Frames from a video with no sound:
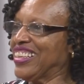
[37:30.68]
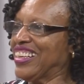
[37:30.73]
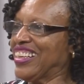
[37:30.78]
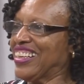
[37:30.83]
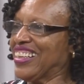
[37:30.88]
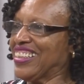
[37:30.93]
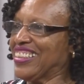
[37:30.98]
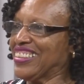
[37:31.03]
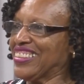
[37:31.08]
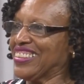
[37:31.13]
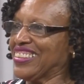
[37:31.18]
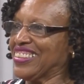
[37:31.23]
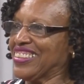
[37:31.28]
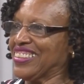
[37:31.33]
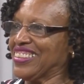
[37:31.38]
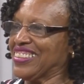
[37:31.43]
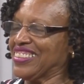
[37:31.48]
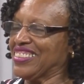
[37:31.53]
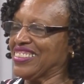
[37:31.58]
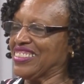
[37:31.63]
And
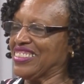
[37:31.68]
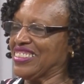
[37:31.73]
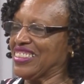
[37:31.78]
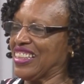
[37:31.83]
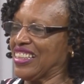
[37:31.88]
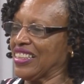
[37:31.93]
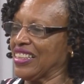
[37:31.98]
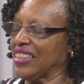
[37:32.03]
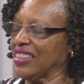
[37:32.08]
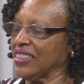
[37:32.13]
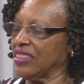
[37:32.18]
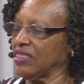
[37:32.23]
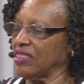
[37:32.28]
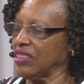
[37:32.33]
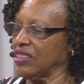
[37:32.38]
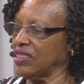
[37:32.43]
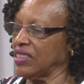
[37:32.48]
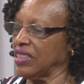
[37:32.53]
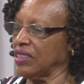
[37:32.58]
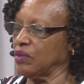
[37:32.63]
I
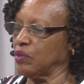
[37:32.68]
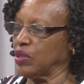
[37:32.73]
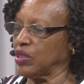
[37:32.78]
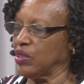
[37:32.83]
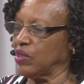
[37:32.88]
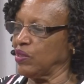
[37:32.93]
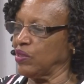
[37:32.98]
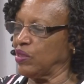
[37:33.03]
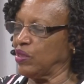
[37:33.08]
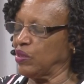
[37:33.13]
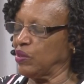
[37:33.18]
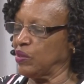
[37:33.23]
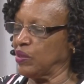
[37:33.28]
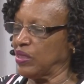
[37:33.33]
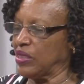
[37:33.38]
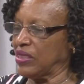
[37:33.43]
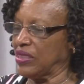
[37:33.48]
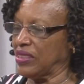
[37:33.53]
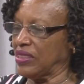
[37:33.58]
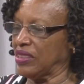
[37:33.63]
just think what you do
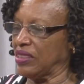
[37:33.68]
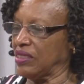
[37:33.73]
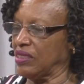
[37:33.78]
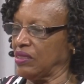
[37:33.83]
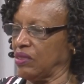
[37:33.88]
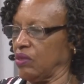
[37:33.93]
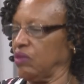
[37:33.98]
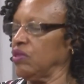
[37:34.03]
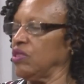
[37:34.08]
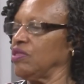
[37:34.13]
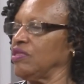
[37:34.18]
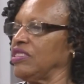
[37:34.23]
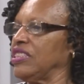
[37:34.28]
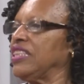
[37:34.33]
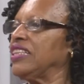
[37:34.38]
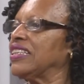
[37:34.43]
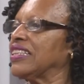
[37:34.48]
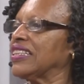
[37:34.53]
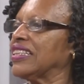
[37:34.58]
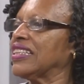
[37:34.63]
is just so
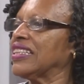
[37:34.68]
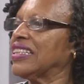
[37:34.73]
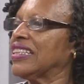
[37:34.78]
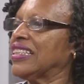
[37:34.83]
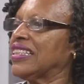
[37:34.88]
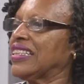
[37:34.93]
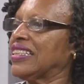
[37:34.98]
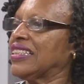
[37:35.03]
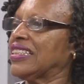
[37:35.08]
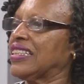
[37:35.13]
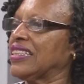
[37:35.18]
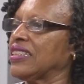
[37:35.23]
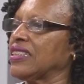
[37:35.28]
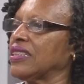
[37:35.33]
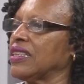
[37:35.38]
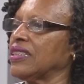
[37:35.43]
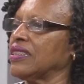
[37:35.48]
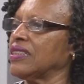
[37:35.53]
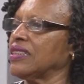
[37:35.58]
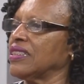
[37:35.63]
unique that
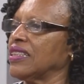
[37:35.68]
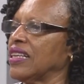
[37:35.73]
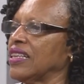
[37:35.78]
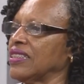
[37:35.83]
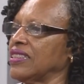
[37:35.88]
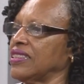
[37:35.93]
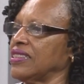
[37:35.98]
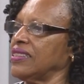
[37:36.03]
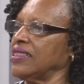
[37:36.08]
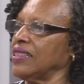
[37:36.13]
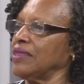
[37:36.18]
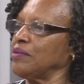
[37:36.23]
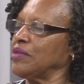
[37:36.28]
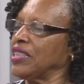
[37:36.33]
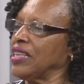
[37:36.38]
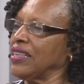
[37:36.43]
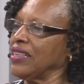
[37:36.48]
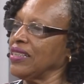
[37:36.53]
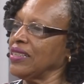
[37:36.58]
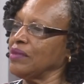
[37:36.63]
at the same
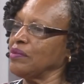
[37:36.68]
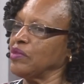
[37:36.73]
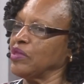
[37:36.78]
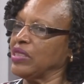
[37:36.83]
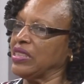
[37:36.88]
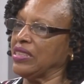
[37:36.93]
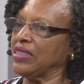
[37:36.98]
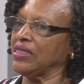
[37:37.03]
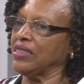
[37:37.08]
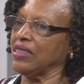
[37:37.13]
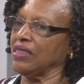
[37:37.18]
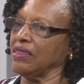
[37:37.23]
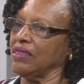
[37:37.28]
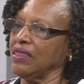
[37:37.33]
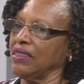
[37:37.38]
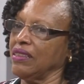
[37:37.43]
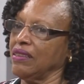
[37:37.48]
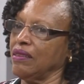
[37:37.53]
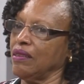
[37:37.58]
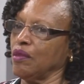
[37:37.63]
time we need to
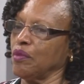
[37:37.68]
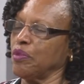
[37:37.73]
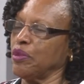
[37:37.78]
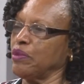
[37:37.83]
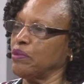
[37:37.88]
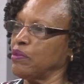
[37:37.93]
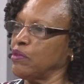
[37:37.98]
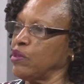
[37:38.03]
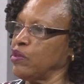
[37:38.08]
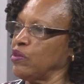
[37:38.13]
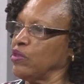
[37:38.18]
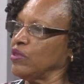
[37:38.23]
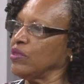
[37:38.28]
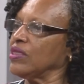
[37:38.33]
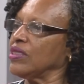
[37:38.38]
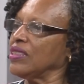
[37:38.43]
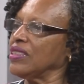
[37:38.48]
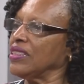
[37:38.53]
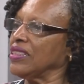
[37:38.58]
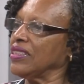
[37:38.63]
help promote
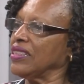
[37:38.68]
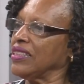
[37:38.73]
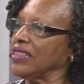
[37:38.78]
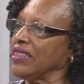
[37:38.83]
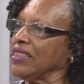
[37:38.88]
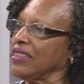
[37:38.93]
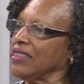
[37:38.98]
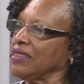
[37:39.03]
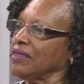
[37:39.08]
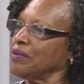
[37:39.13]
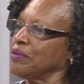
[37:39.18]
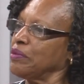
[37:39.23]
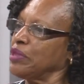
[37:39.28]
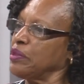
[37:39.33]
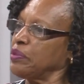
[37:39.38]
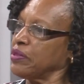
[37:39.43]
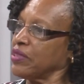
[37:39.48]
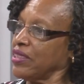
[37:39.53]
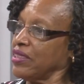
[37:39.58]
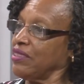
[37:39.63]

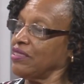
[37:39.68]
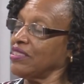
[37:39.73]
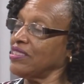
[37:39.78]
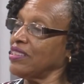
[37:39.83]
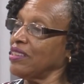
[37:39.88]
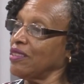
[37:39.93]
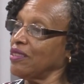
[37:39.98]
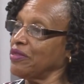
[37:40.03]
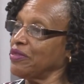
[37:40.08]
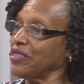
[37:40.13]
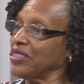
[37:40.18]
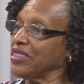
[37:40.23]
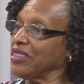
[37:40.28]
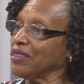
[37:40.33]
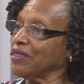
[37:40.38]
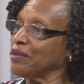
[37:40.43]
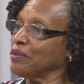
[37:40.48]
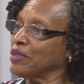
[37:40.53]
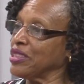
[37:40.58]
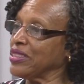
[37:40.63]
people like yourself and
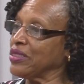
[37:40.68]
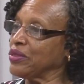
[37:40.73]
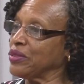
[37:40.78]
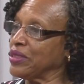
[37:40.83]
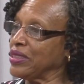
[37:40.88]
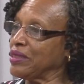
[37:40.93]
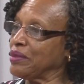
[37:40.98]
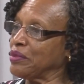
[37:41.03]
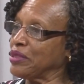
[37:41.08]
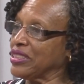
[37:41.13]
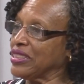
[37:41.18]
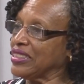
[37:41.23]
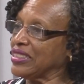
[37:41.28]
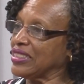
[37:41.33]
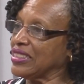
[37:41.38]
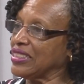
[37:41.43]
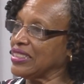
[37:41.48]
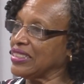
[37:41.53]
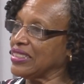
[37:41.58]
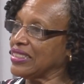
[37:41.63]
other minority
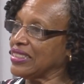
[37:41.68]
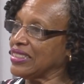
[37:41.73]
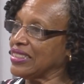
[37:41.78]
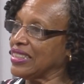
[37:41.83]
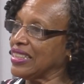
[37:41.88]
businesses.